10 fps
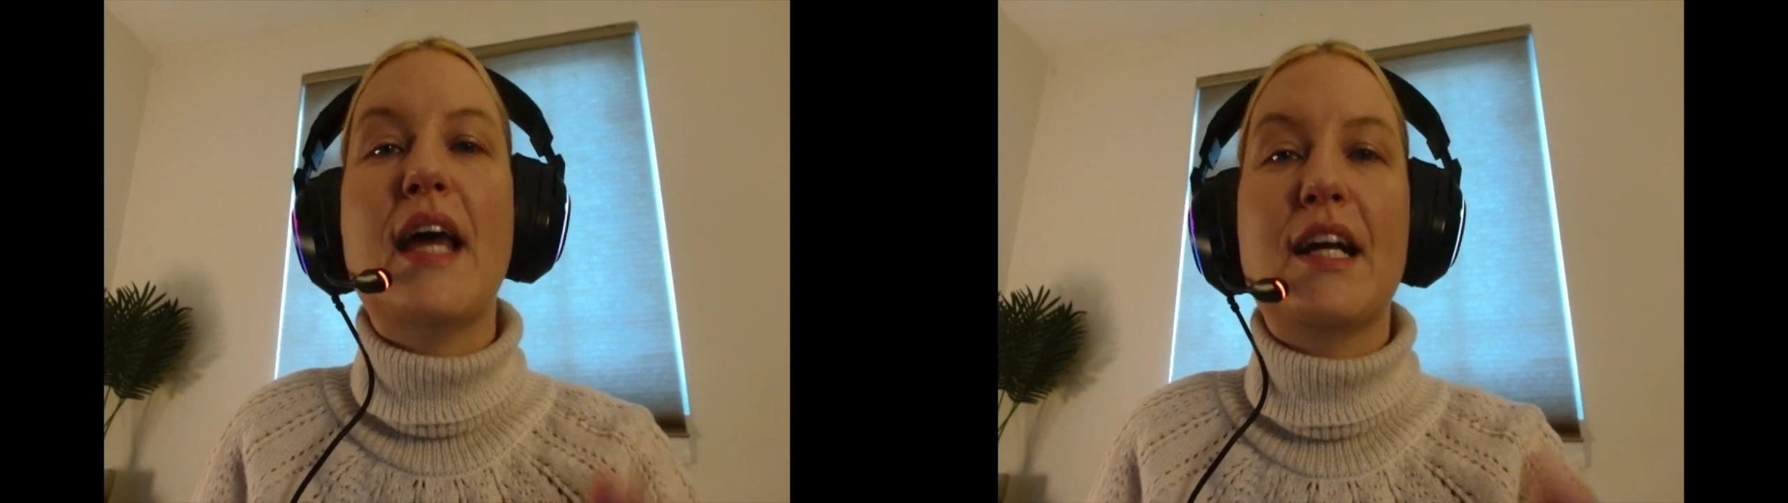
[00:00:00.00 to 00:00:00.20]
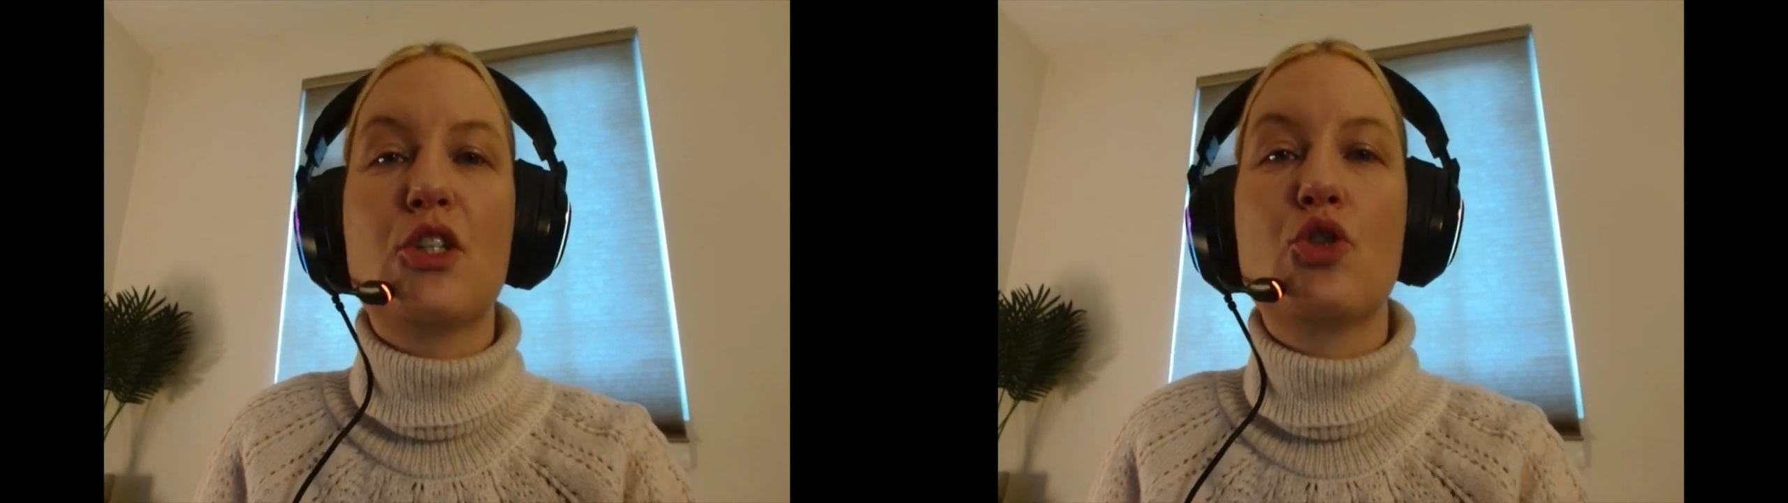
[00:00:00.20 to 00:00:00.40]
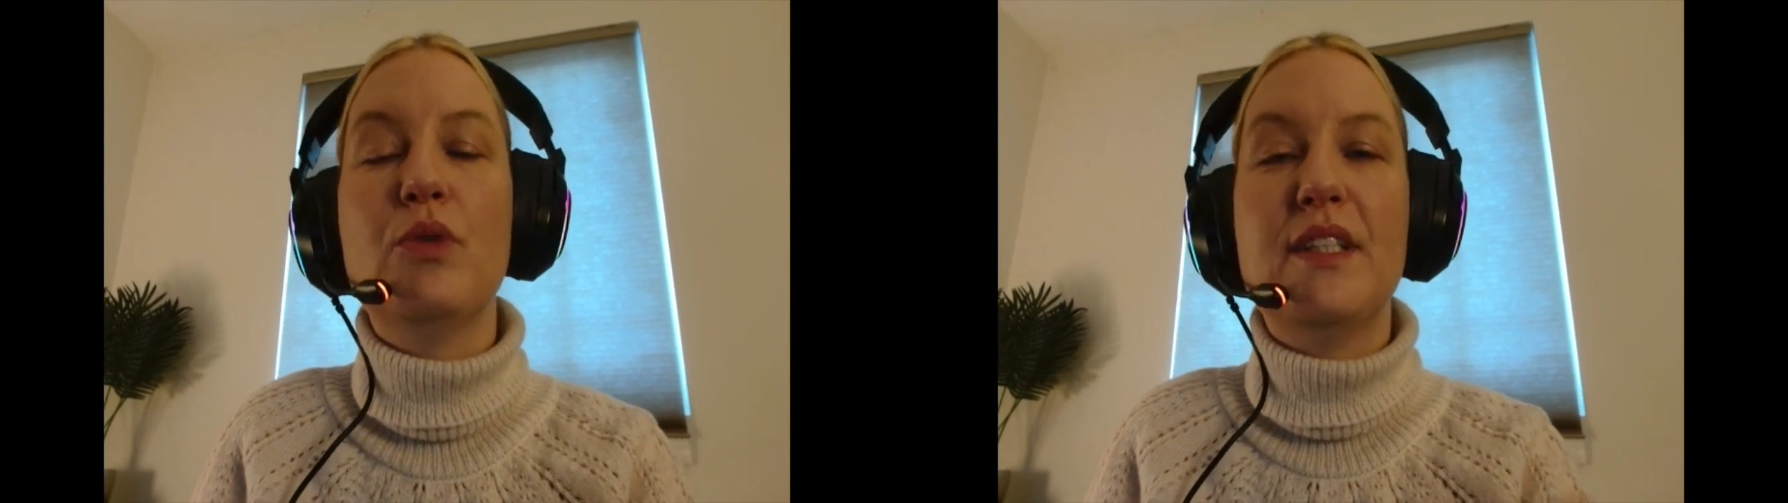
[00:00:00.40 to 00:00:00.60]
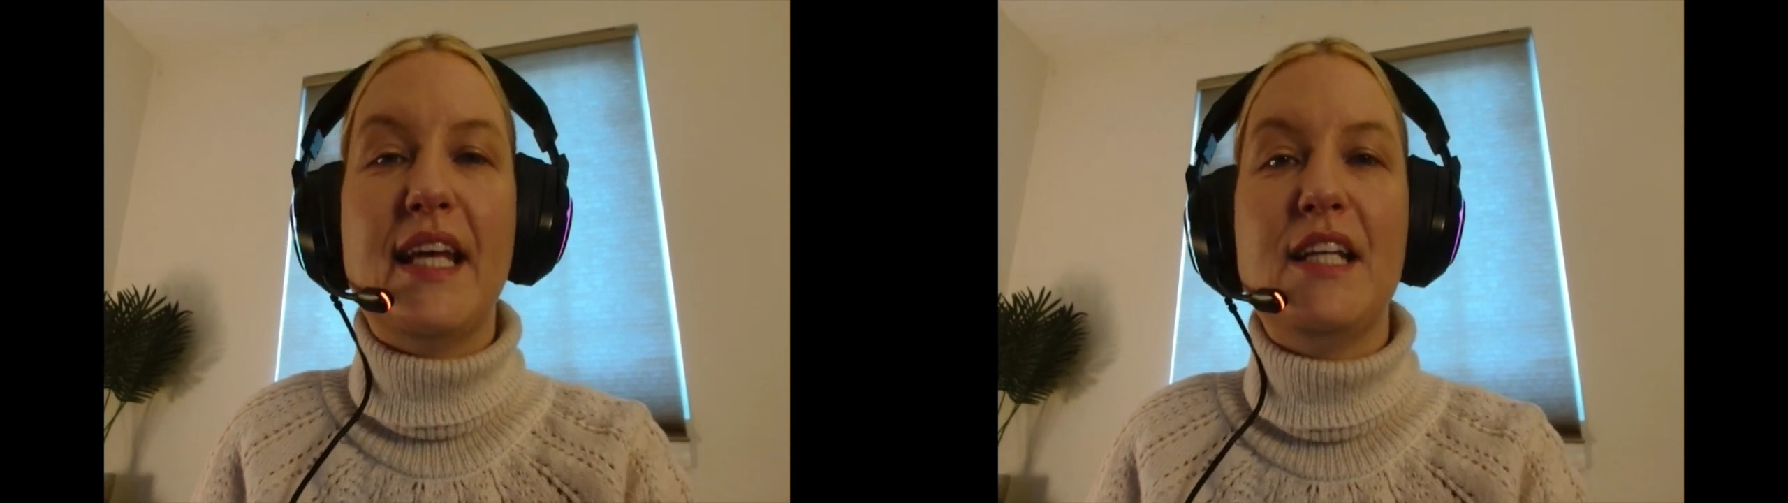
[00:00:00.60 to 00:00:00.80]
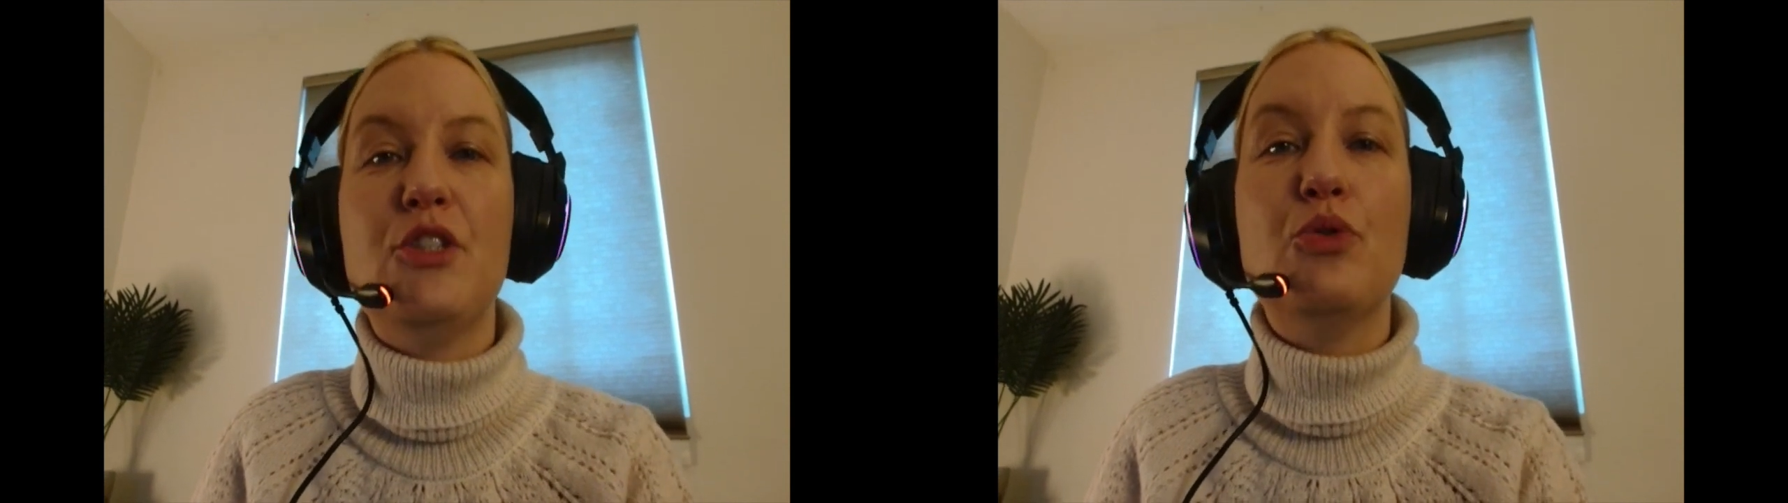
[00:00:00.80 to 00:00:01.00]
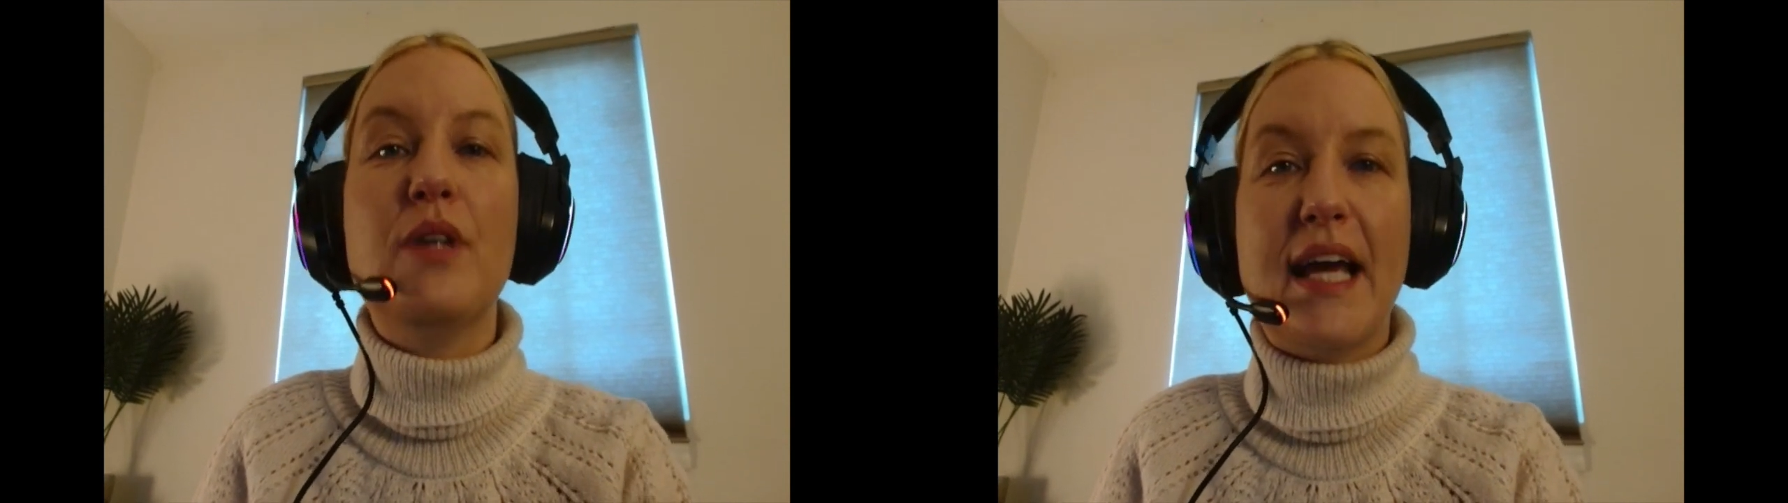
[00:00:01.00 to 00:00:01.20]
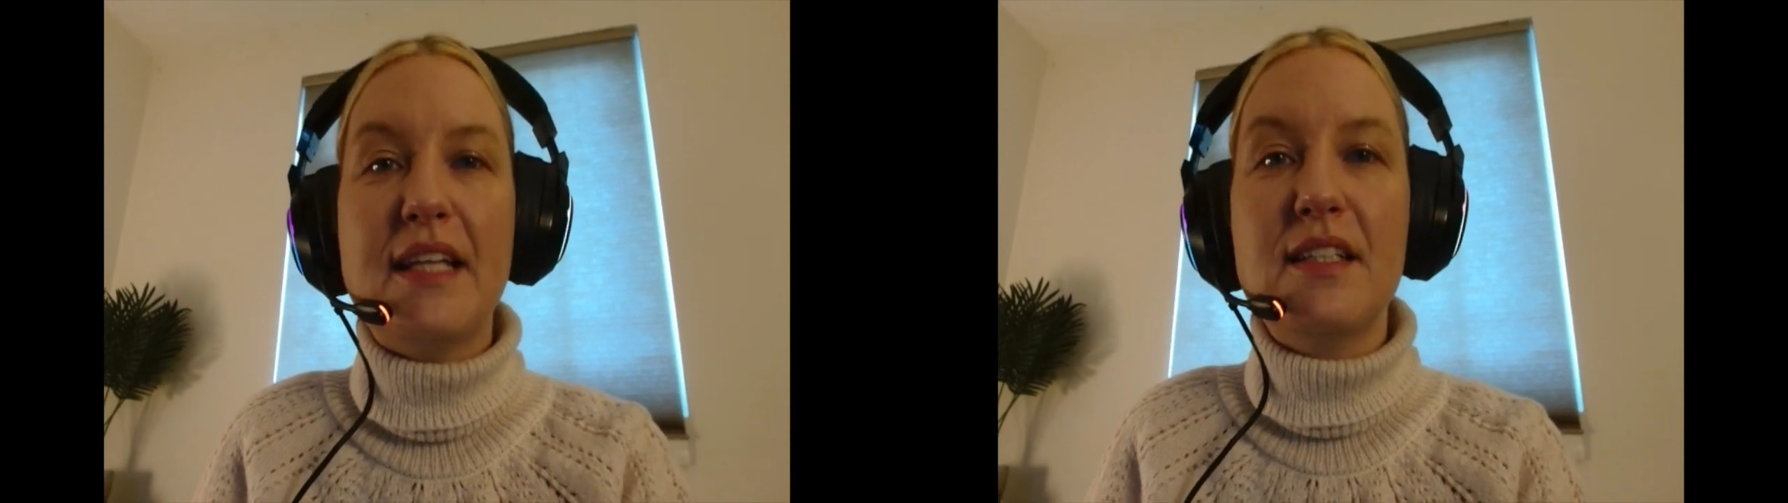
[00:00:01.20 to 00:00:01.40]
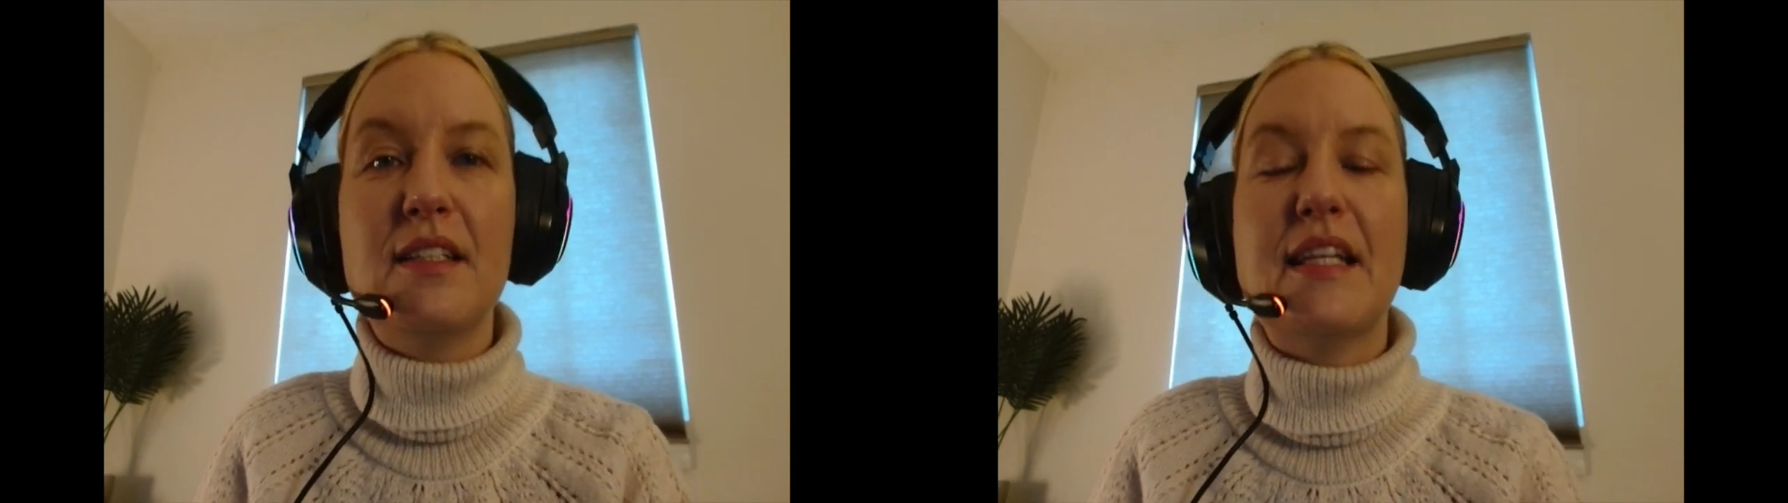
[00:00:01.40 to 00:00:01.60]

actual date you get,